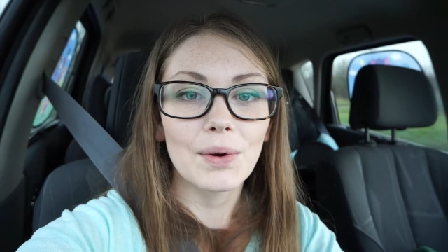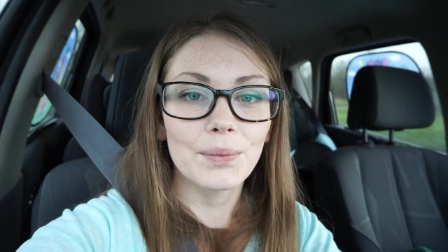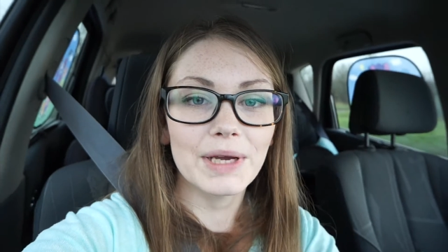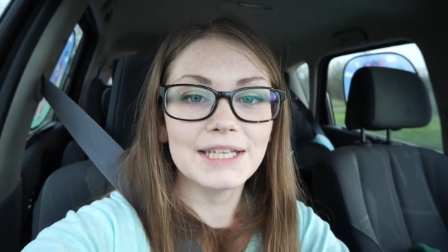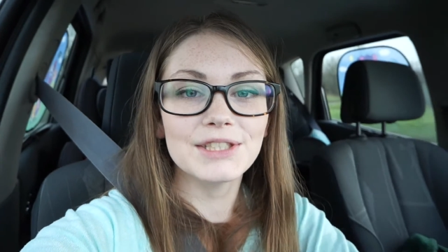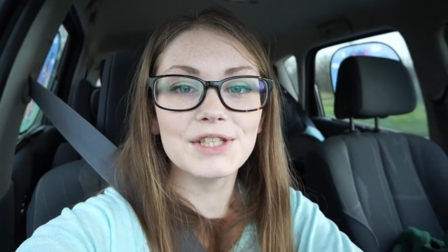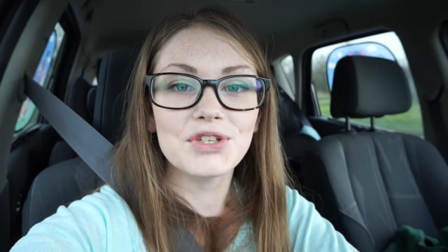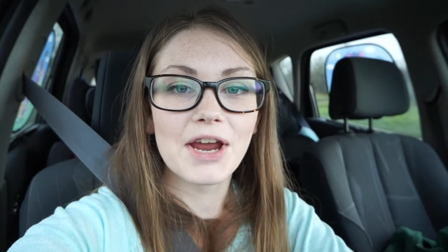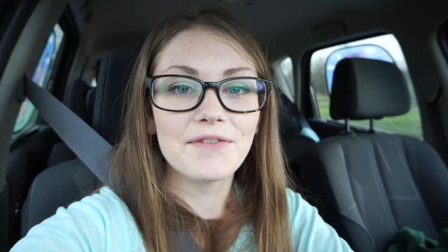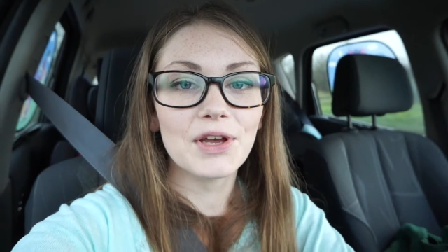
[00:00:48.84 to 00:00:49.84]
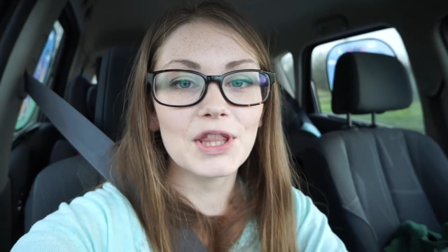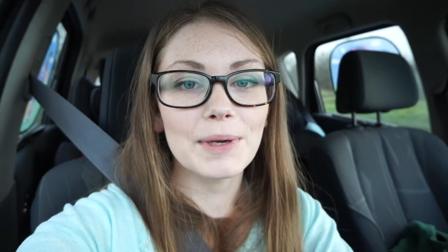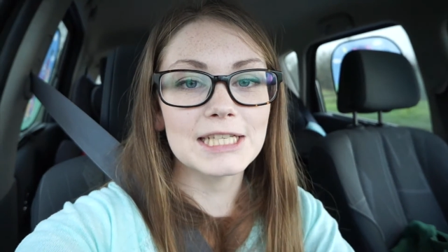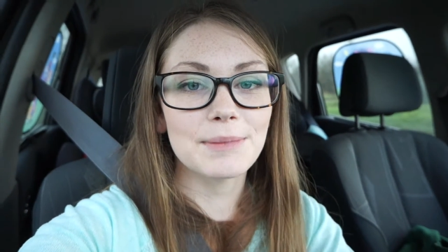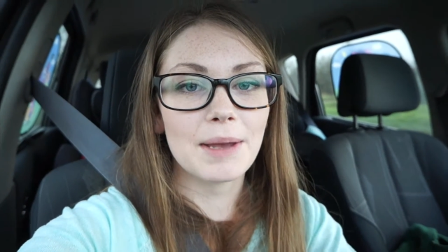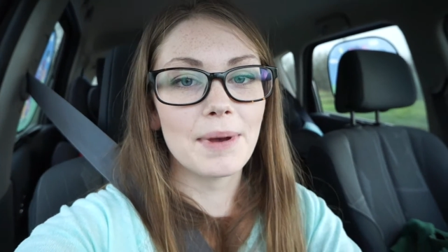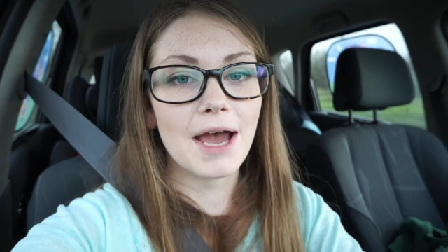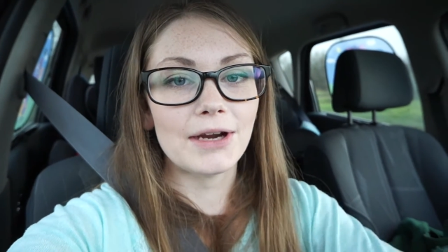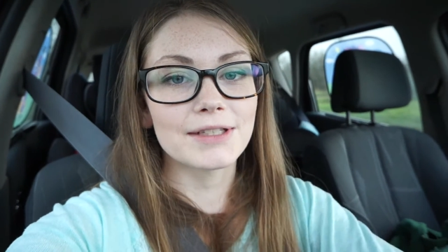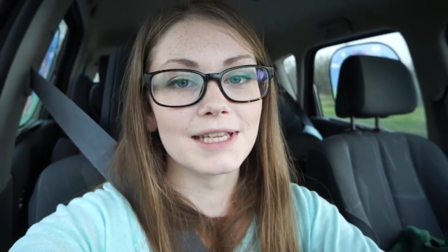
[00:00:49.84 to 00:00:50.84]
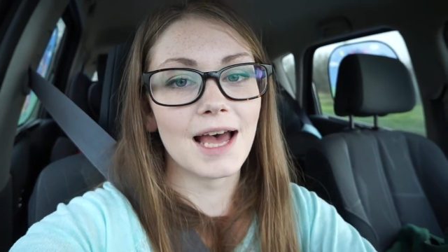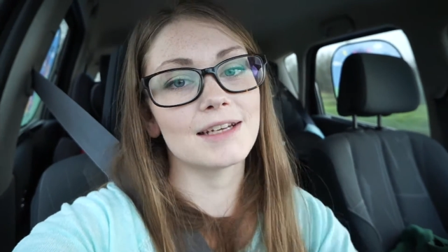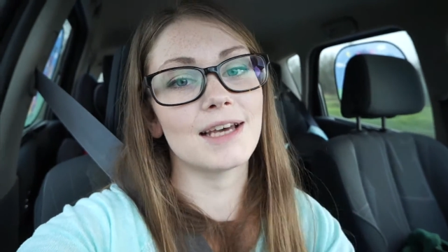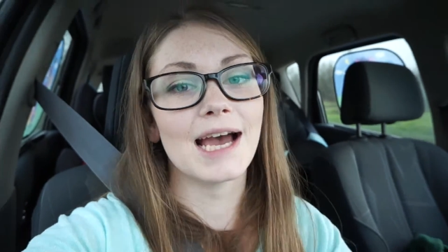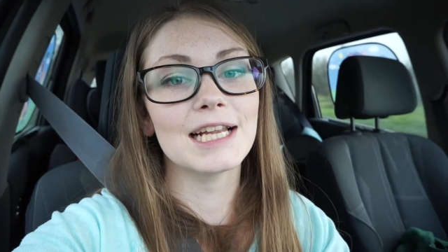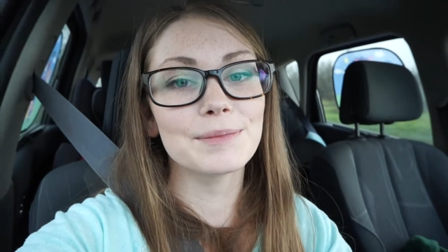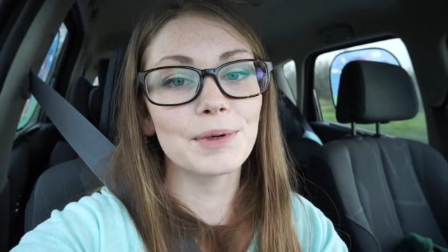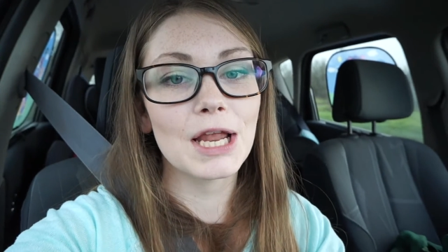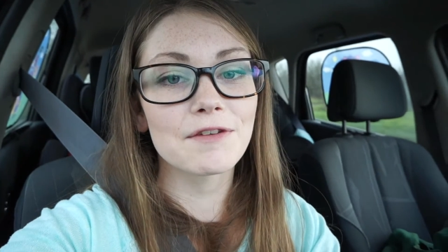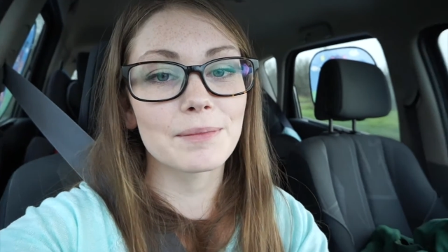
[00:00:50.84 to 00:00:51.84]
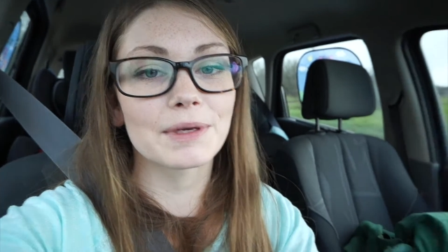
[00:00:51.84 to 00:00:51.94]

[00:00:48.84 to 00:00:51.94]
We're just driving on the way to my parents and I had to pull over